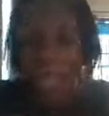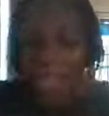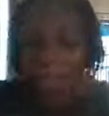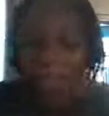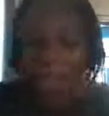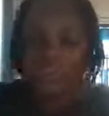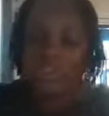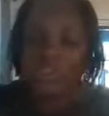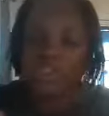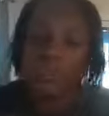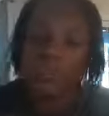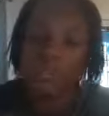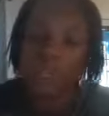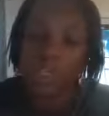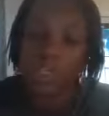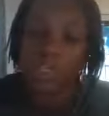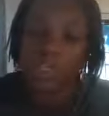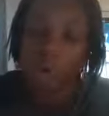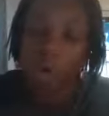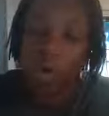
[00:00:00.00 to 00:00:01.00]
how to use the
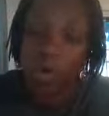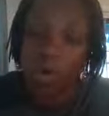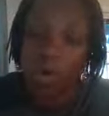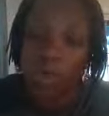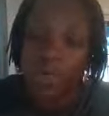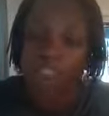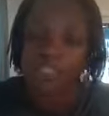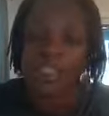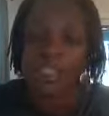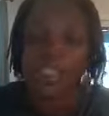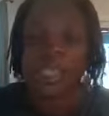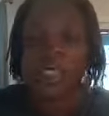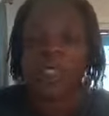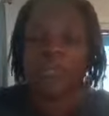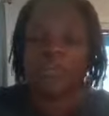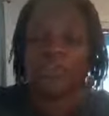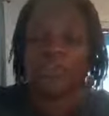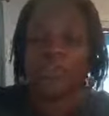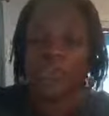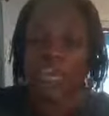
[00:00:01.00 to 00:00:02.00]
concordance.
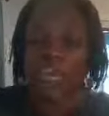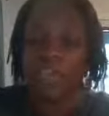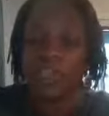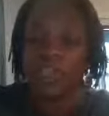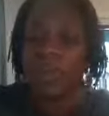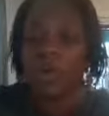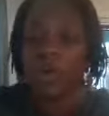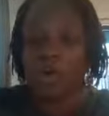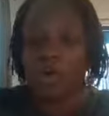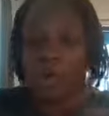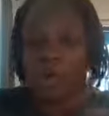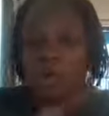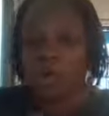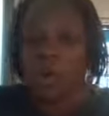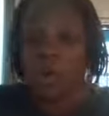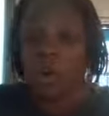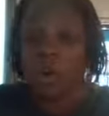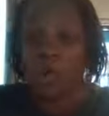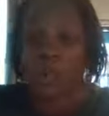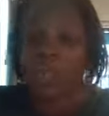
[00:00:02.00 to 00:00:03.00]
You're taking those
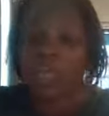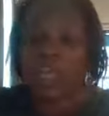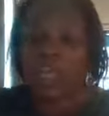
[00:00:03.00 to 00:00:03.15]
words